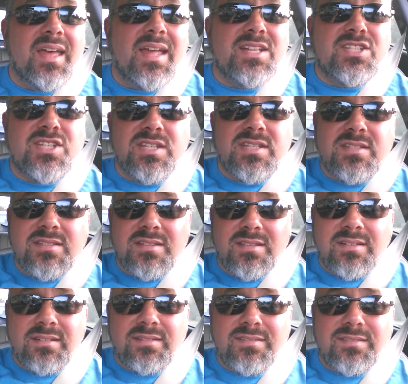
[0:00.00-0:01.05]
It's just
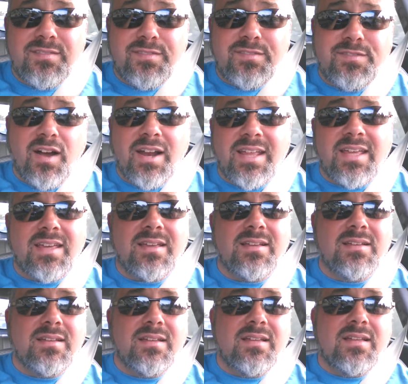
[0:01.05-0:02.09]
funny
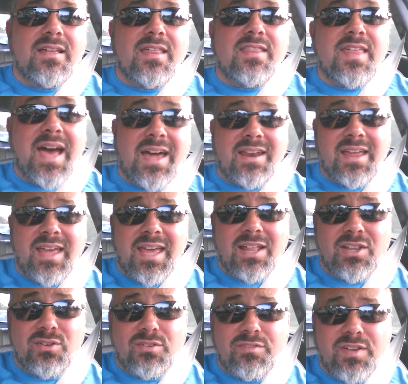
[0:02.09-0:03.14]
that a
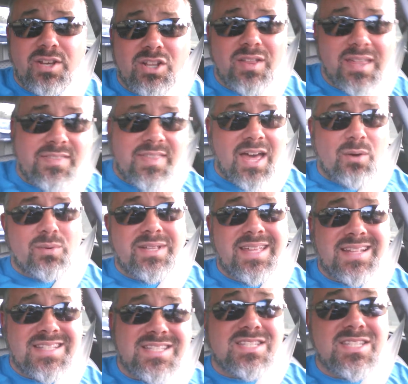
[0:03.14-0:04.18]
little video like that would
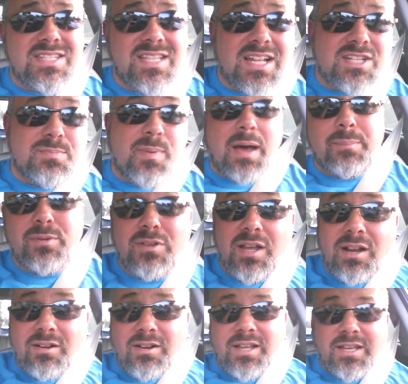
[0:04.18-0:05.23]
get such
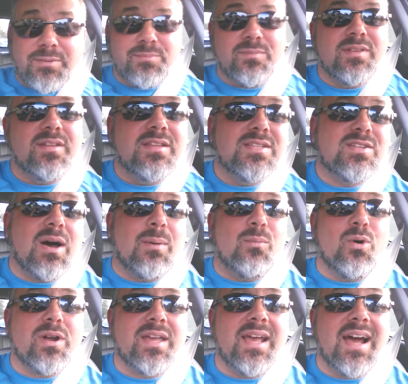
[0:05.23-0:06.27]
popularity. So I'm
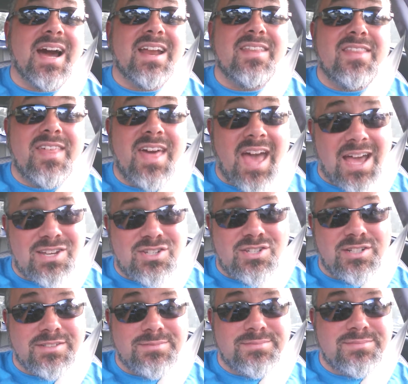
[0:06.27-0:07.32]
working on
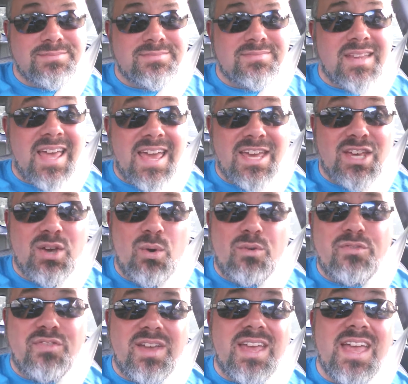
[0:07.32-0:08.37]
that. A
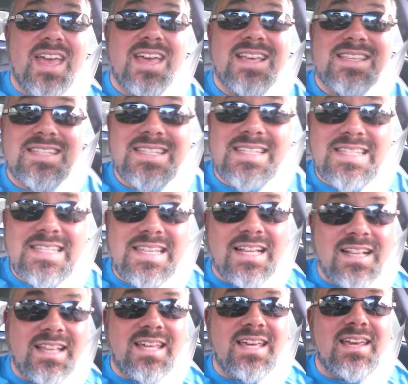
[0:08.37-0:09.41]
goofy,
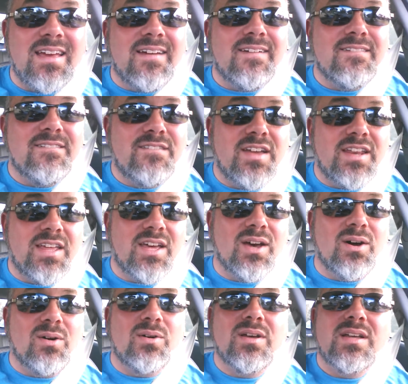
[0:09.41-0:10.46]
silly
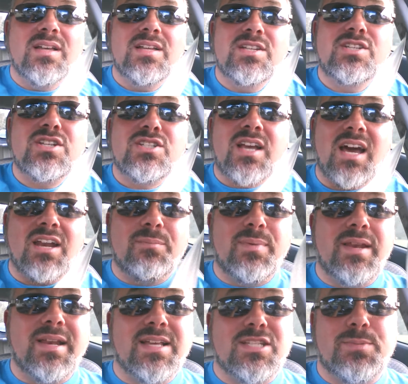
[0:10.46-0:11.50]
video. Just to kind of
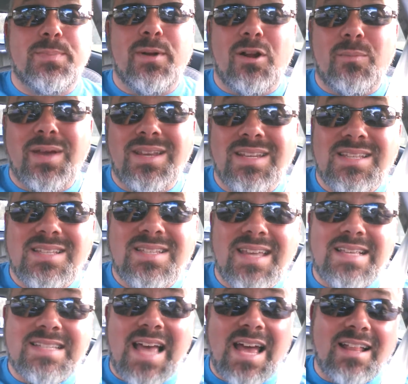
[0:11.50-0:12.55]
be an experiment to see
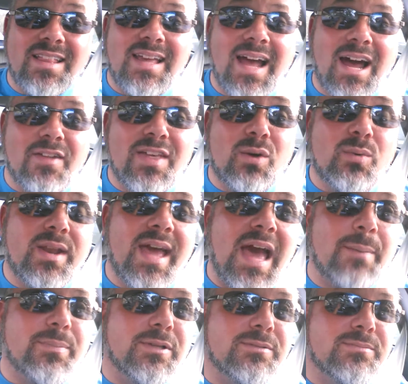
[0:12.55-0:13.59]
exactly how that would
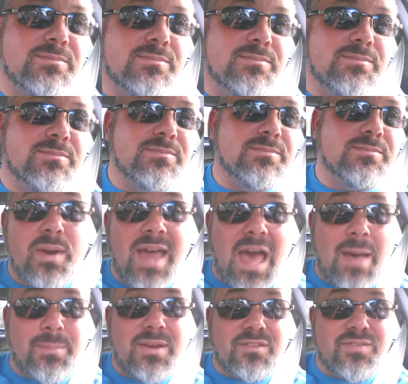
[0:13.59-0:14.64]
happen. What would
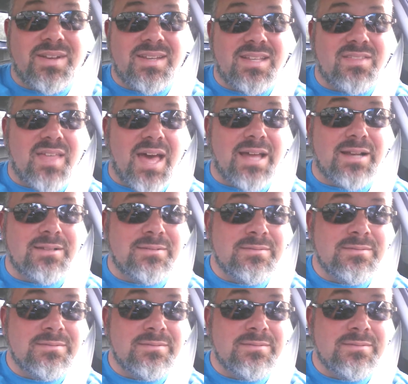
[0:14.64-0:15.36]
happen if I did that?